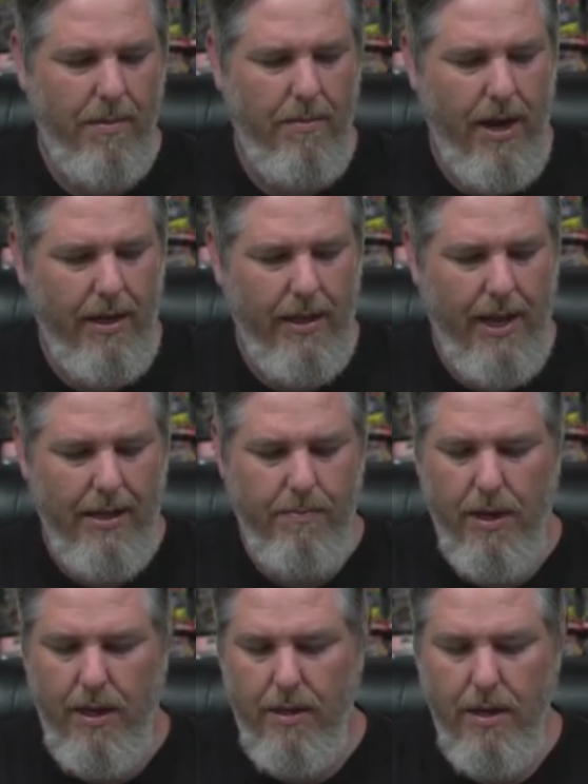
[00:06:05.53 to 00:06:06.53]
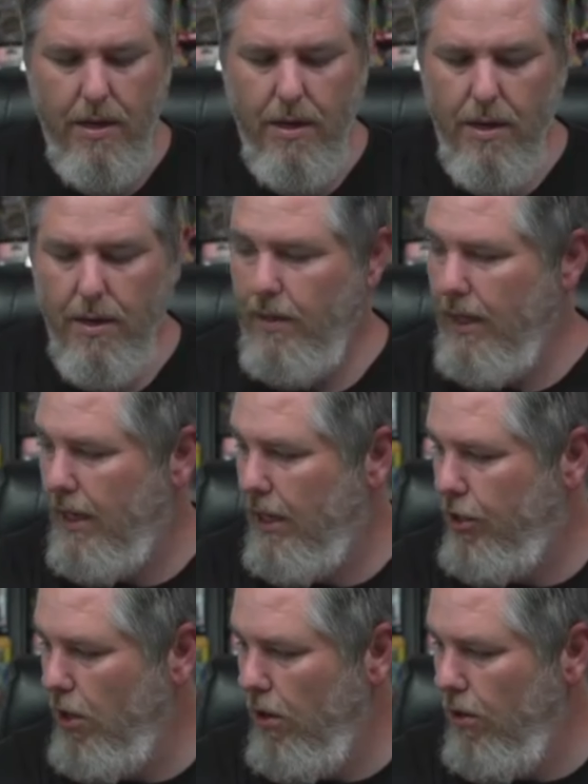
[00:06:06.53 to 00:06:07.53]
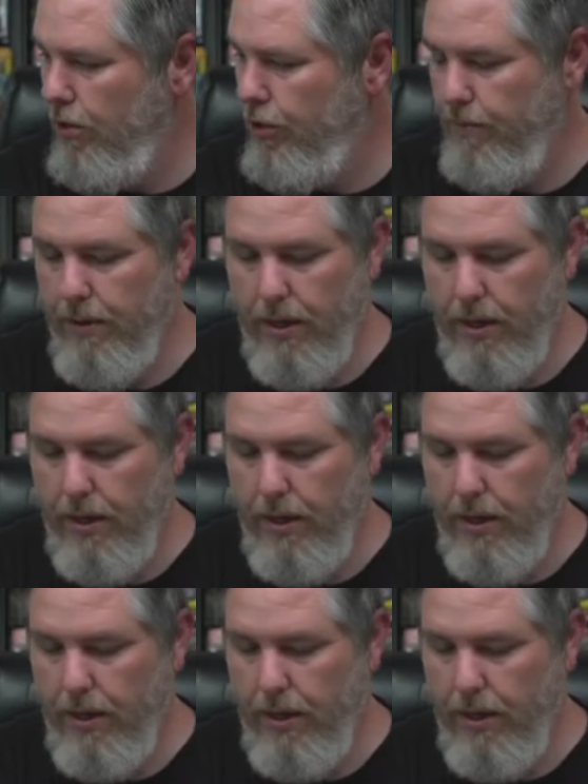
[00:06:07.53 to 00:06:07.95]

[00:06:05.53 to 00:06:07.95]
my mind last minute. Got that charge